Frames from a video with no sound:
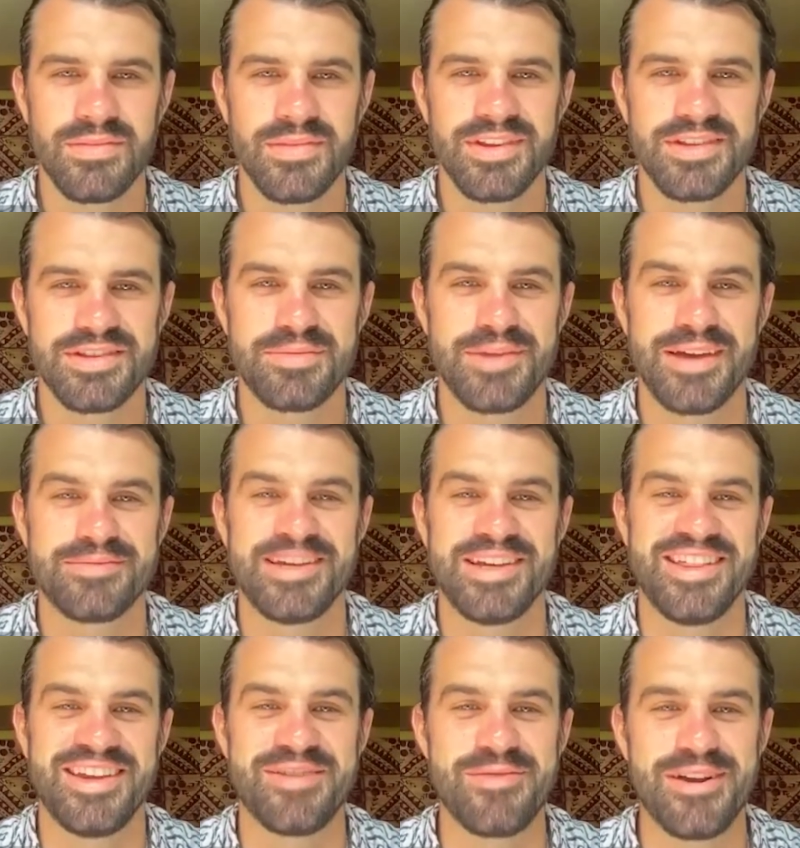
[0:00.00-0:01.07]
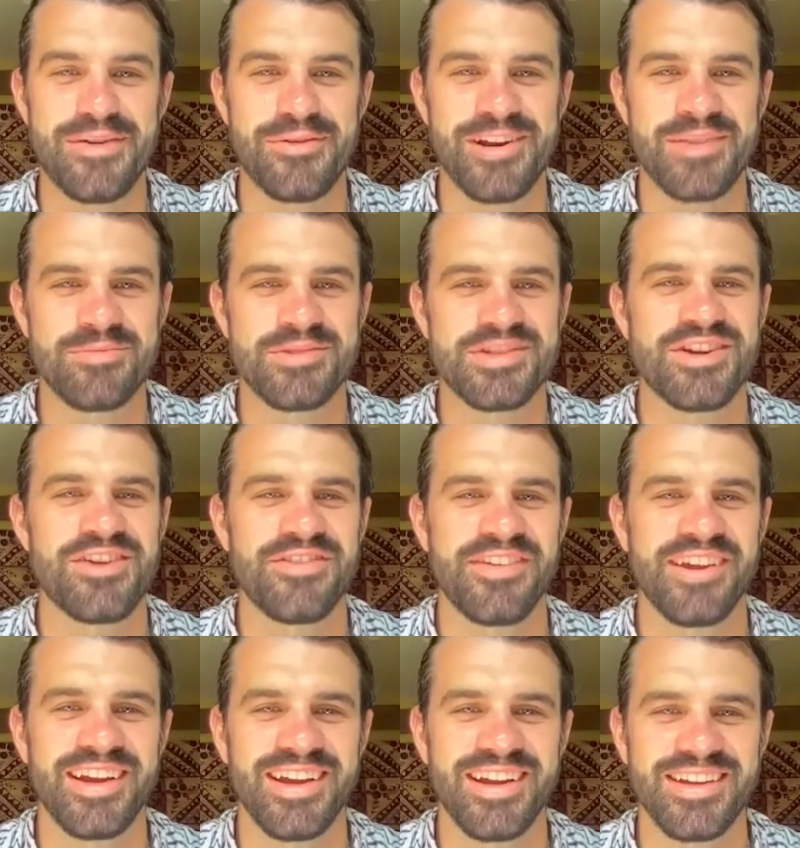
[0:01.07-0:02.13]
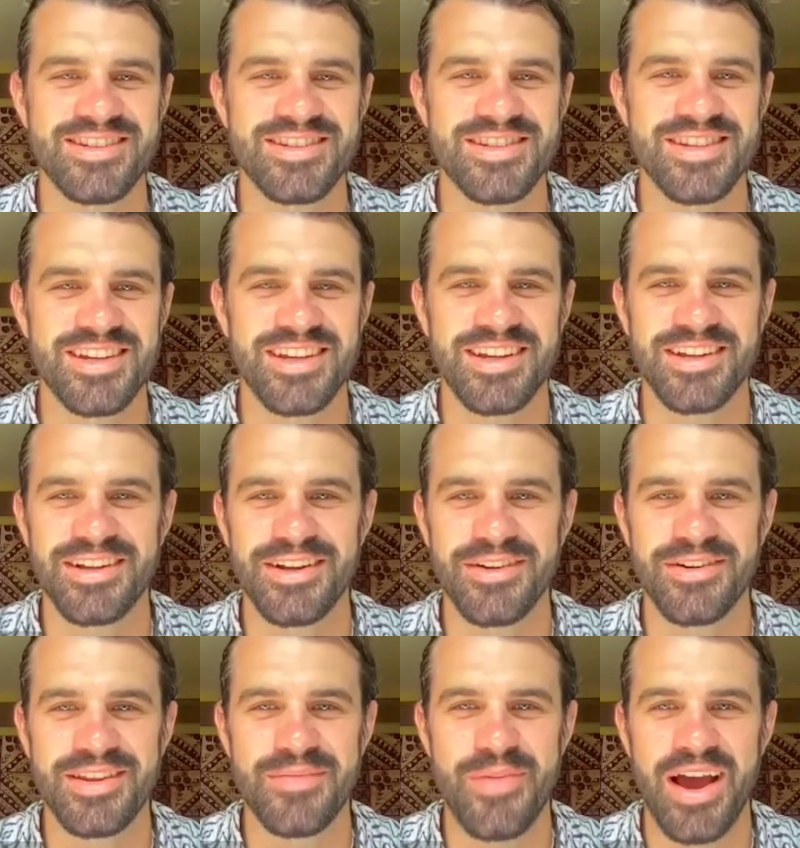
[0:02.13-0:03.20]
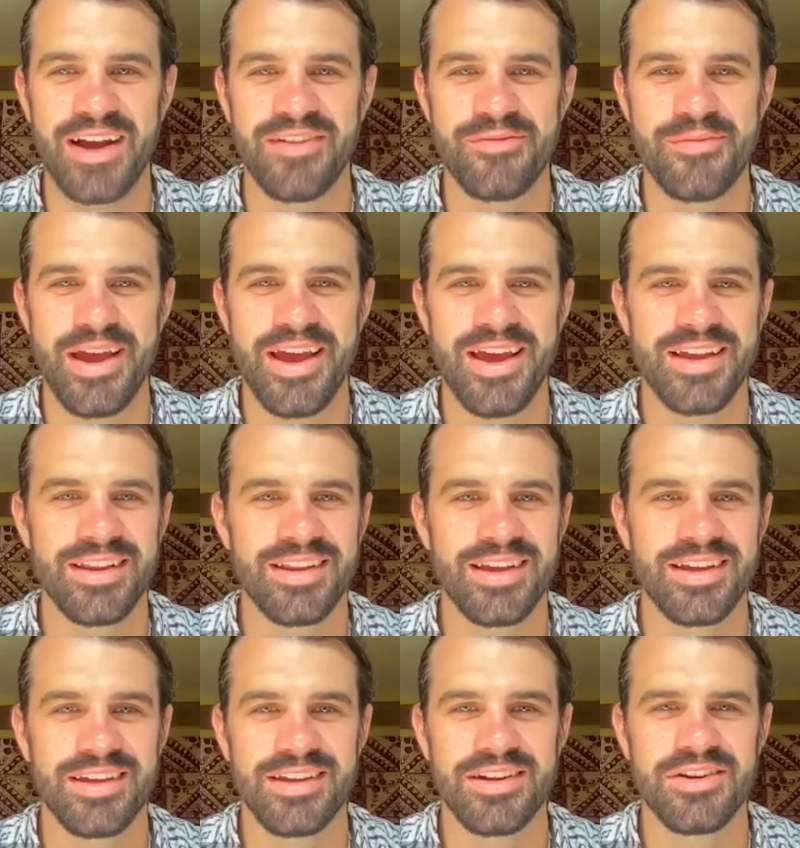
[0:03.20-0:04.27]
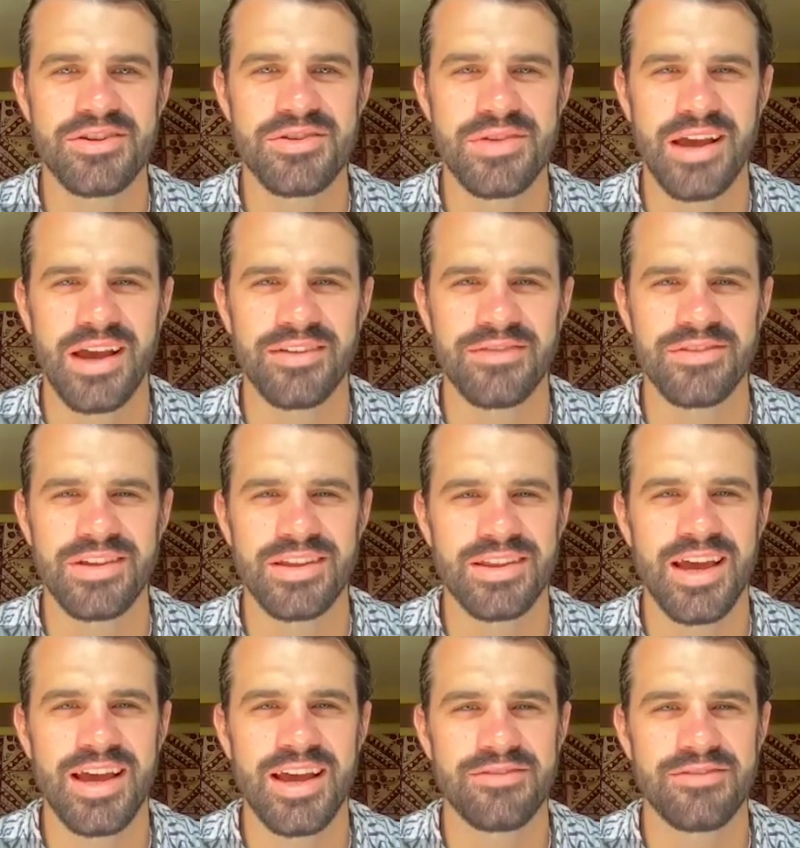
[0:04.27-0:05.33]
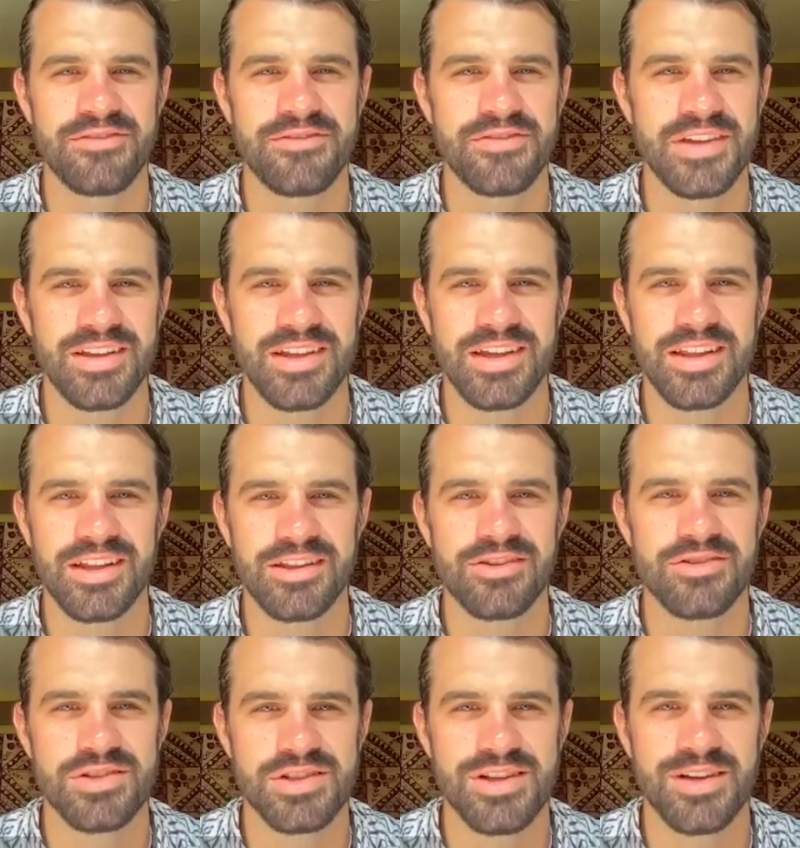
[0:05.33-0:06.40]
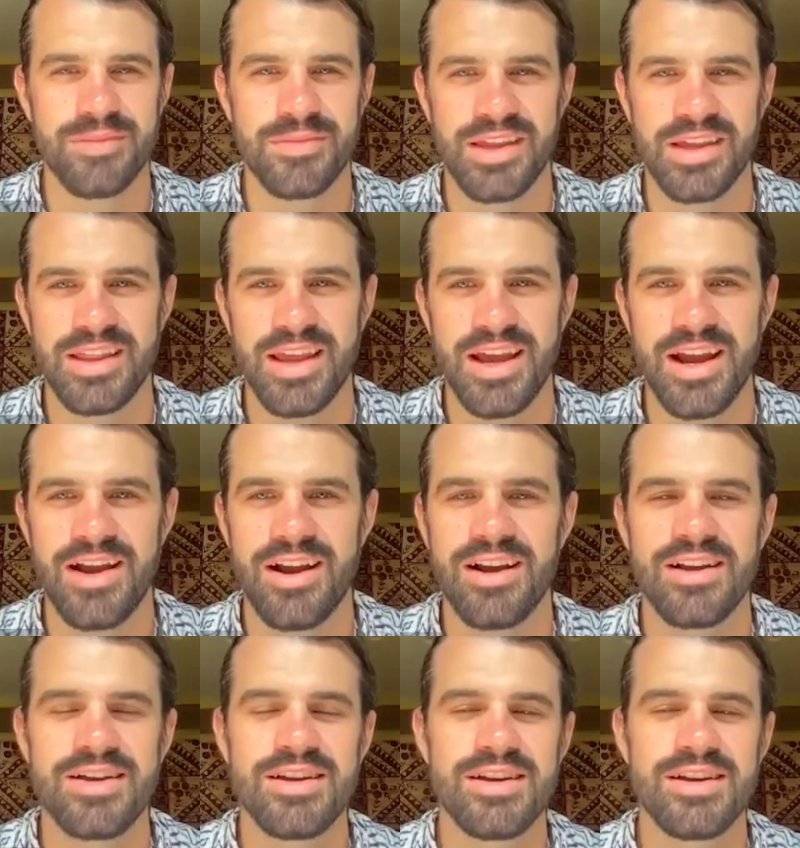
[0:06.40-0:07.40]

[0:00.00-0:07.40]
Sometimes I think about it when I'm surfing, and I just think, in the back of my head, like, you got to get that feeling that there's something there.